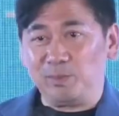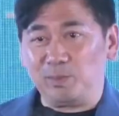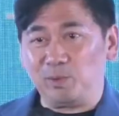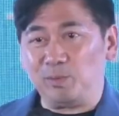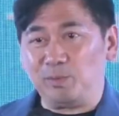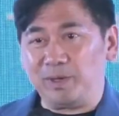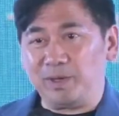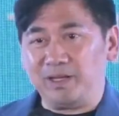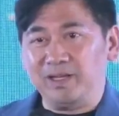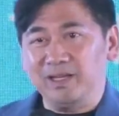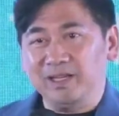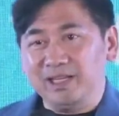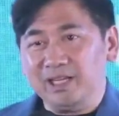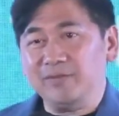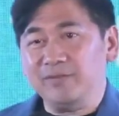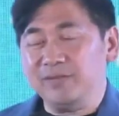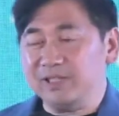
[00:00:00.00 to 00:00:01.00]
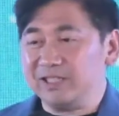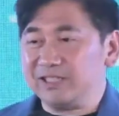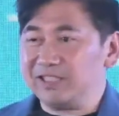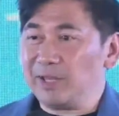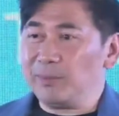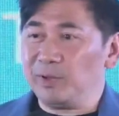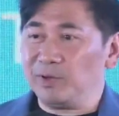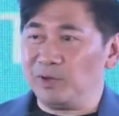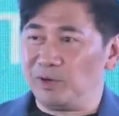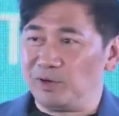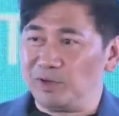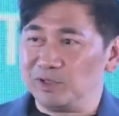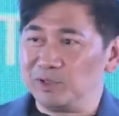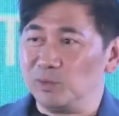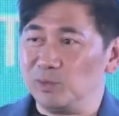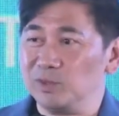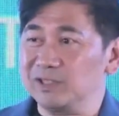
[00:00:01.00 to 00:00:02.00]
of people, but even the
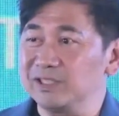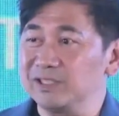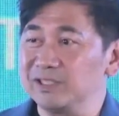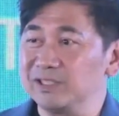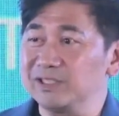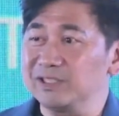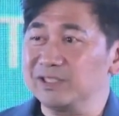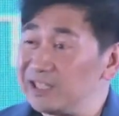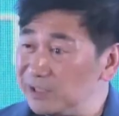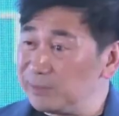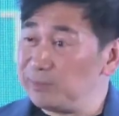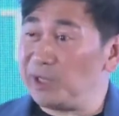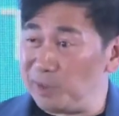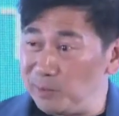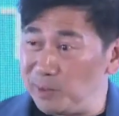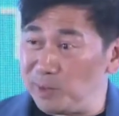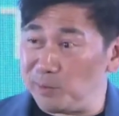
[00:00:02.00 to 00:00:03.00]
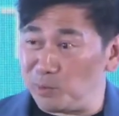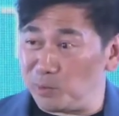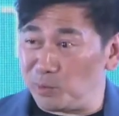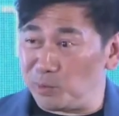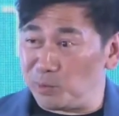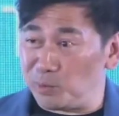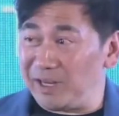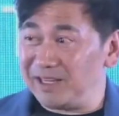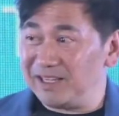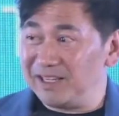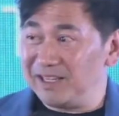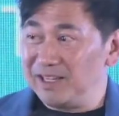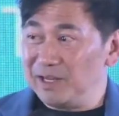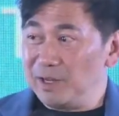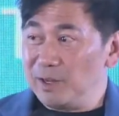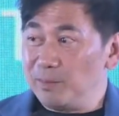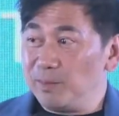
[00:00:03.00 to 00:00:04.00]
seminars, there wasn't this many people, right?
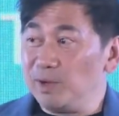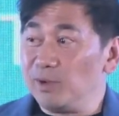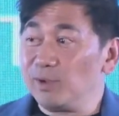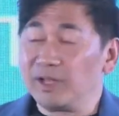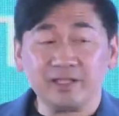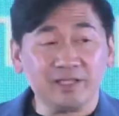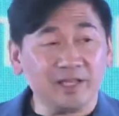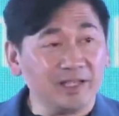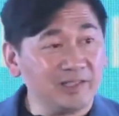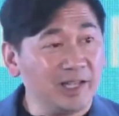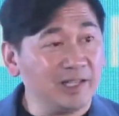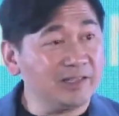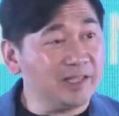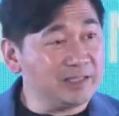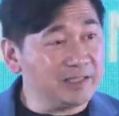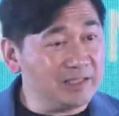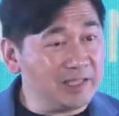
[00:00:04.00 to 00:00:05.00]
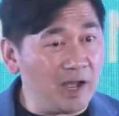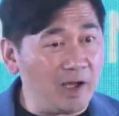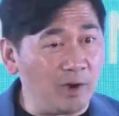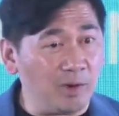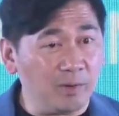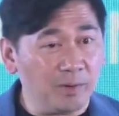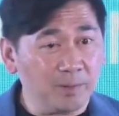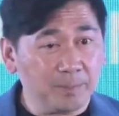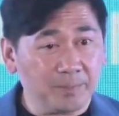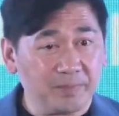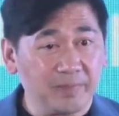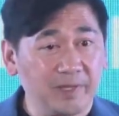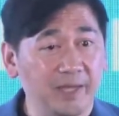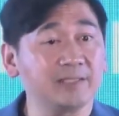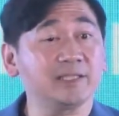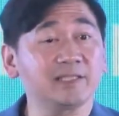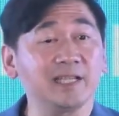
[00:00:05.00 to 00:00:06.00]
But look at the attendance now.
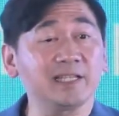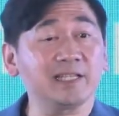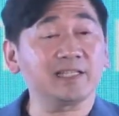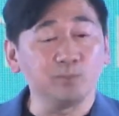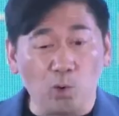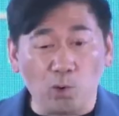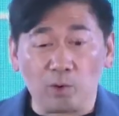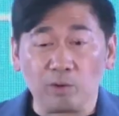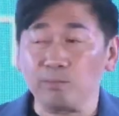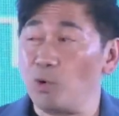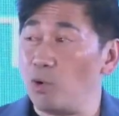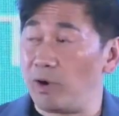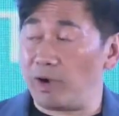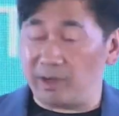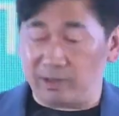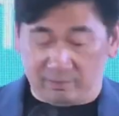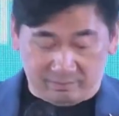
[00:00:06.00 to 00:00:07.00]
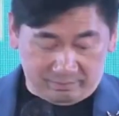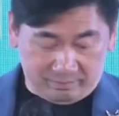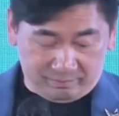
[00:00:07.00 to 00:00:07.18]
It just gets more and more.